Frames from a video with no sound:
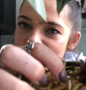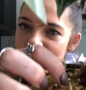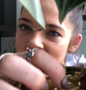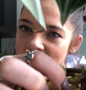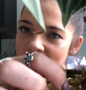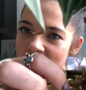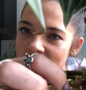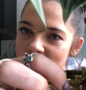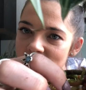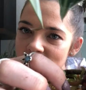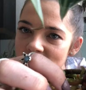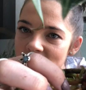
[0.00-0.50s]

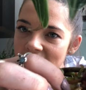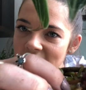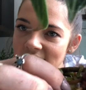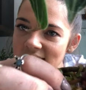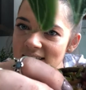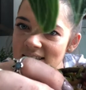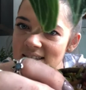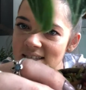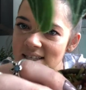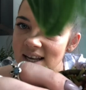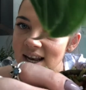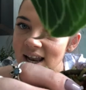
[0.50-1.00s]
that without
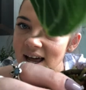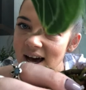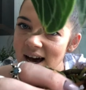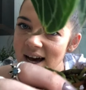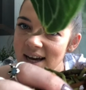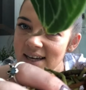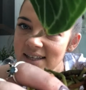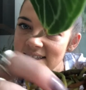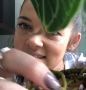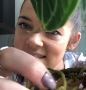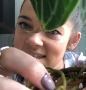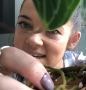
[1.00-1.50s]

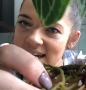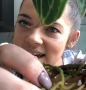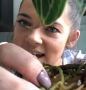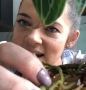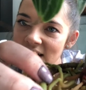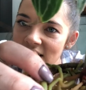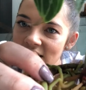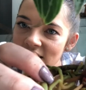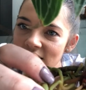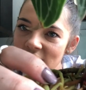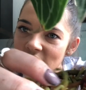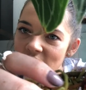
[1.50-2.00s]
slicing
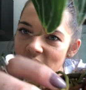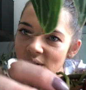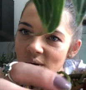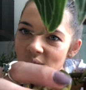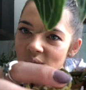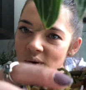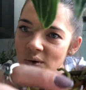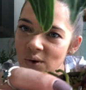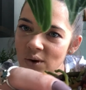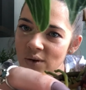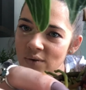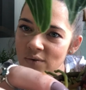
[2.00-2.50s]

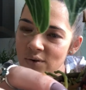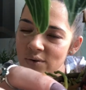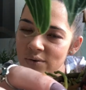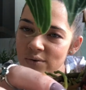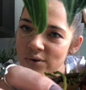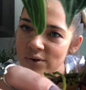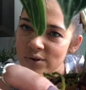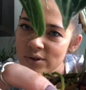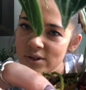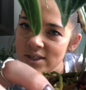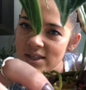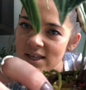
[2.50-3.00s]
all of the
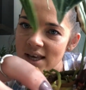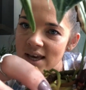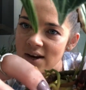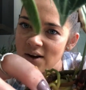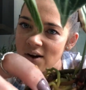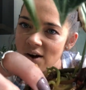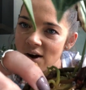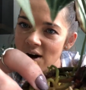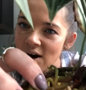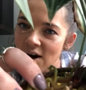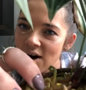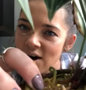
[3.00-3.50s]
roots that
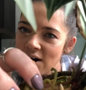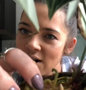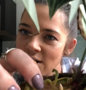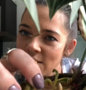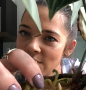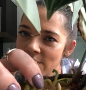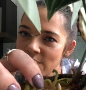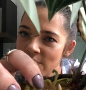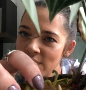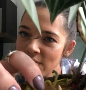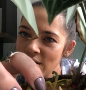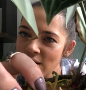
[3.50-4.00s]
are
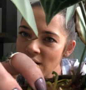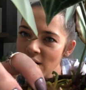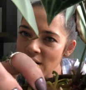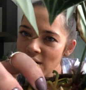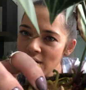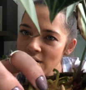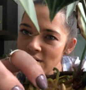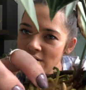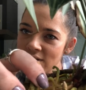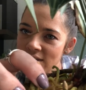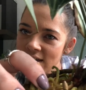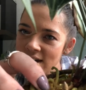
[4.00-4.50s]

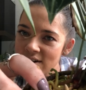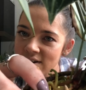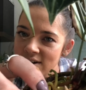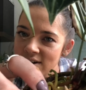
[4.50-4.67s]
below, that are